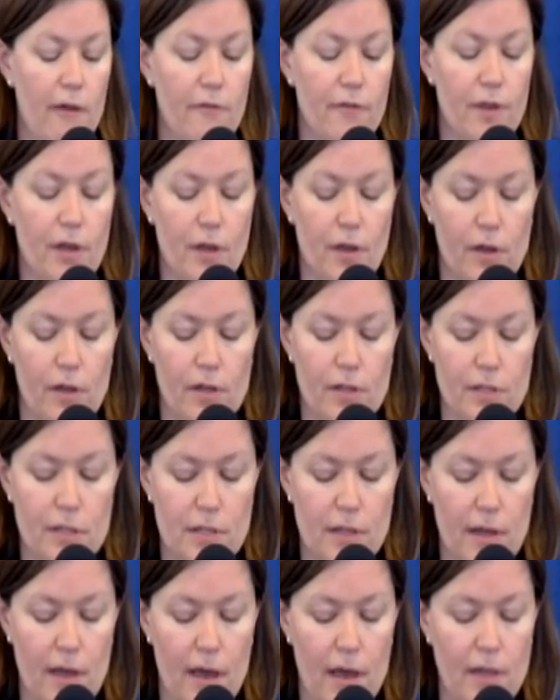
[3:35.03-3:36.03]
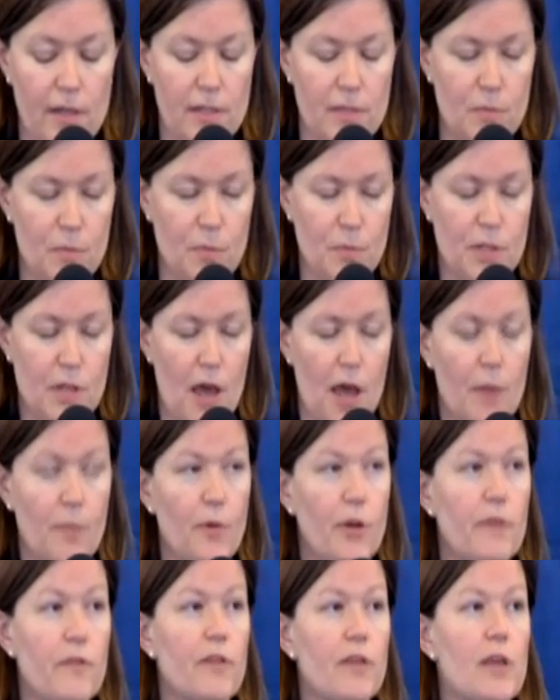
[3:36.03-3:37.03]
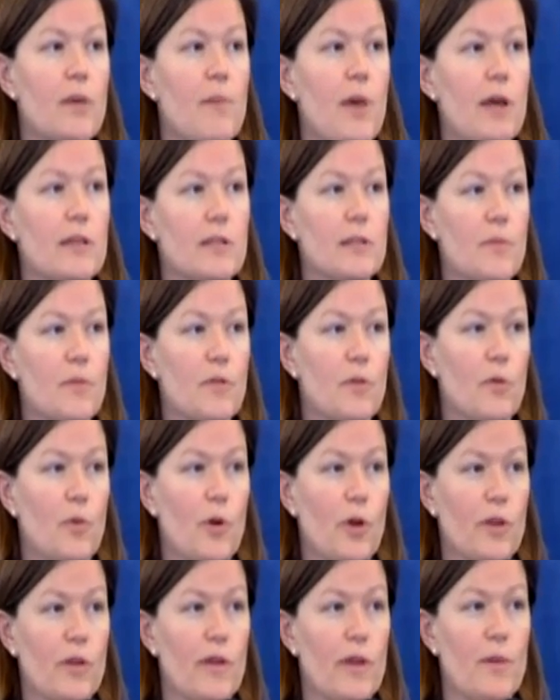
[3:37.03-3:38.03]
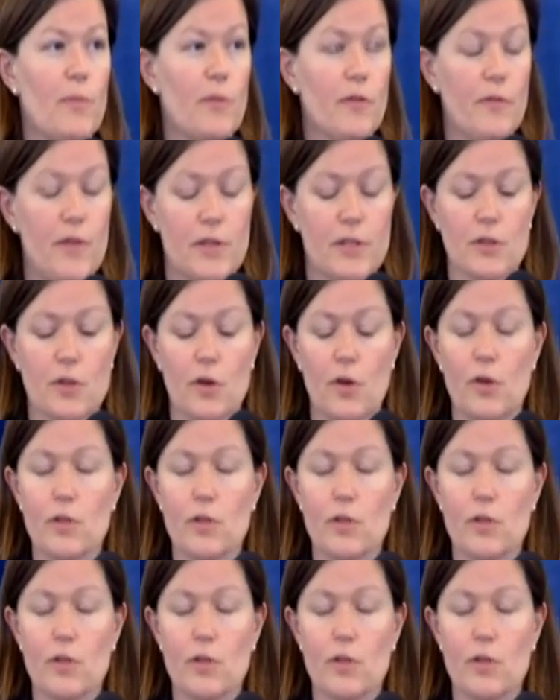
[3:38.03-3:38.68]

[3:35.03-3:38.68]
vehicles, I'll talk briefly about some of the work that Professor